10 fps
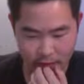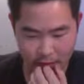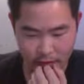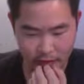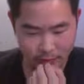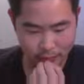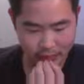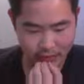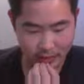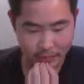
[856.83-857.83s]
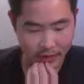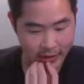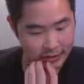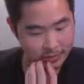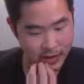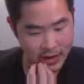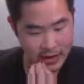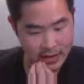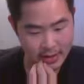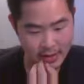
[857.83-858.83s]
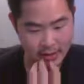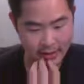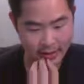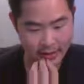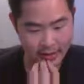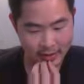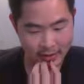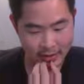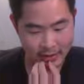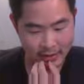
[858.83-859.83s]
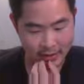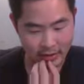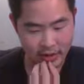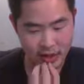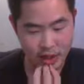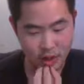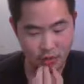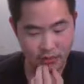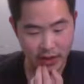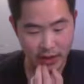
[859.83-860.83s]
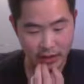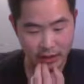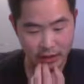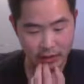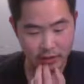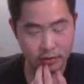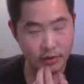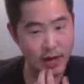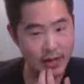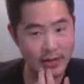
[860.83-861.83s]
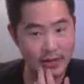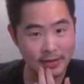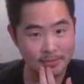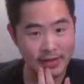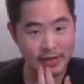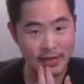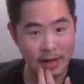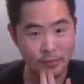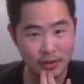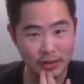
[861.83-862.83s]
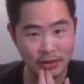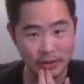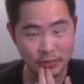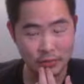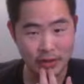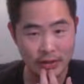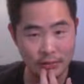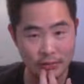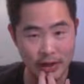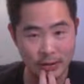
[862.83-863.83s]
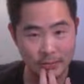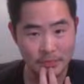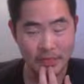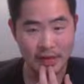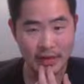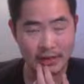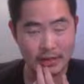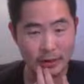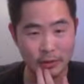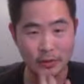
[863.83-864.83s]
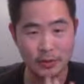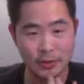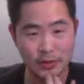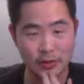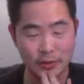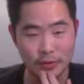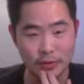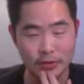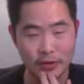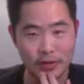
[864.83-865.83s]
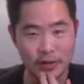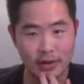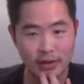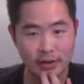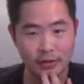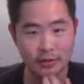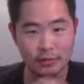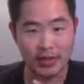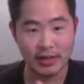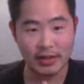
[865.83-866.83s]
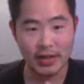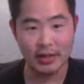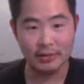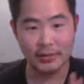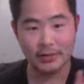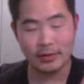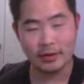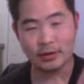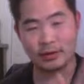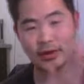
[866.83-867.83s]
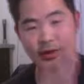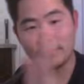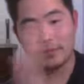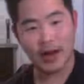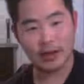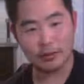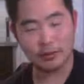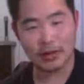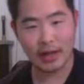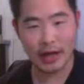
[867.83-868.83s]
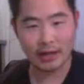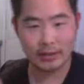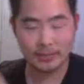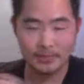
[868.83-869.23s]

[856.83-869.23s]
that people sometimes buy is the Tear of Ancient Dragon, because that one is really rare, and it's also used to do the resonate to the final class.